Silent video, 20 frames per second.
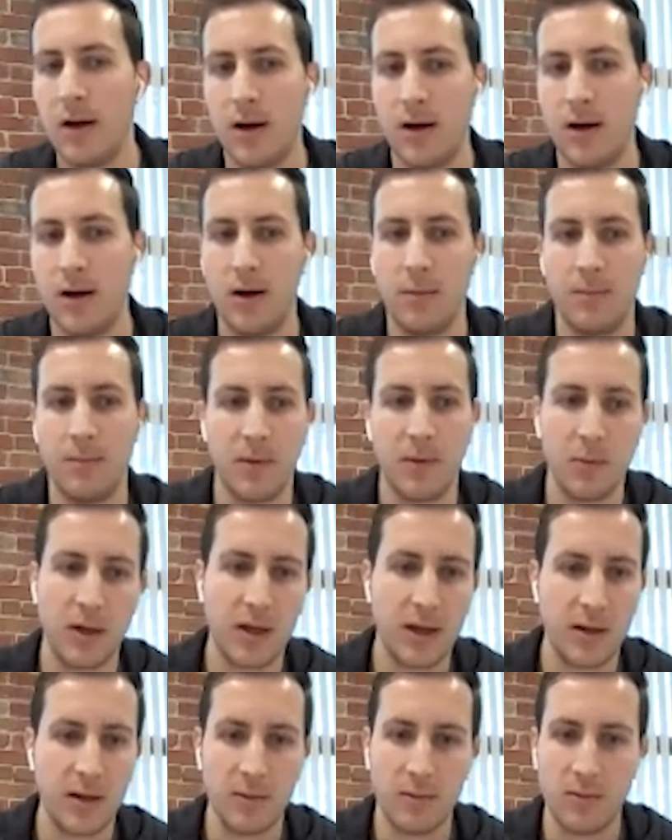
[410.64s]
And we
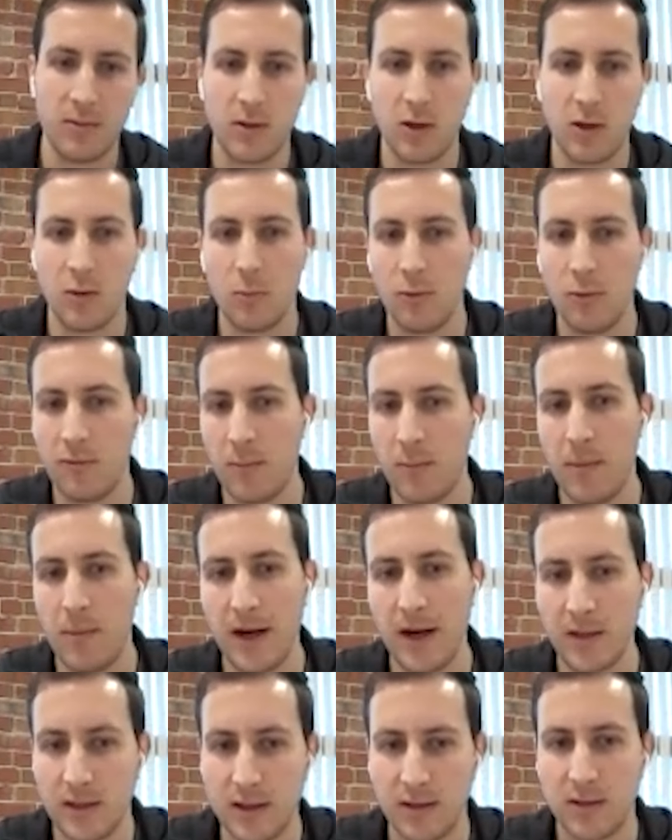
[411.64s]
can move them
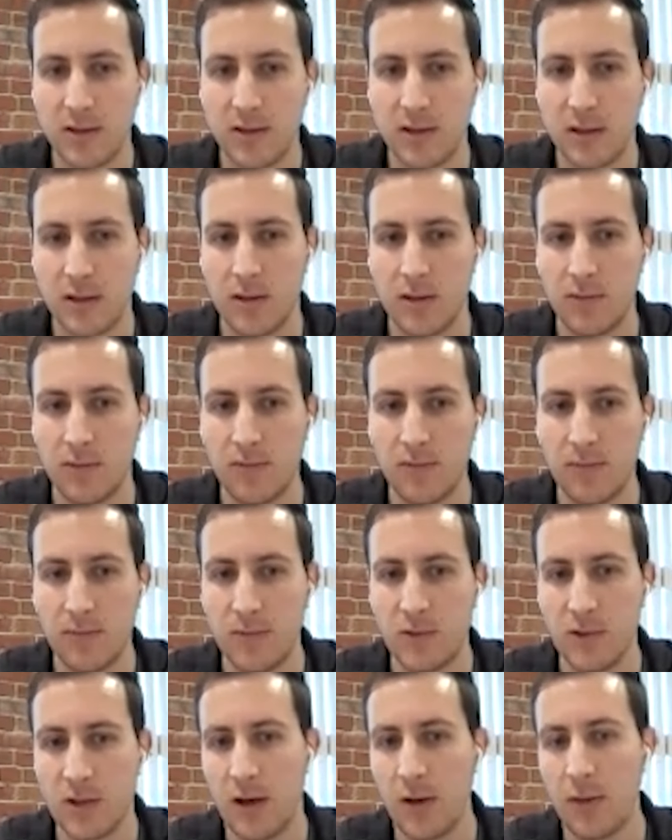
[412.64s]
back to
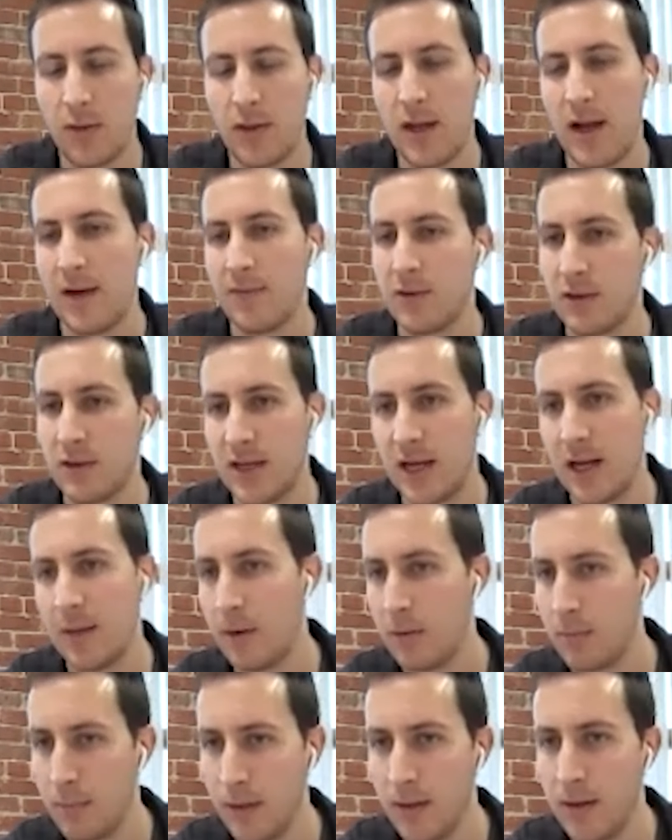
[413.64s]
healthy after a timeout.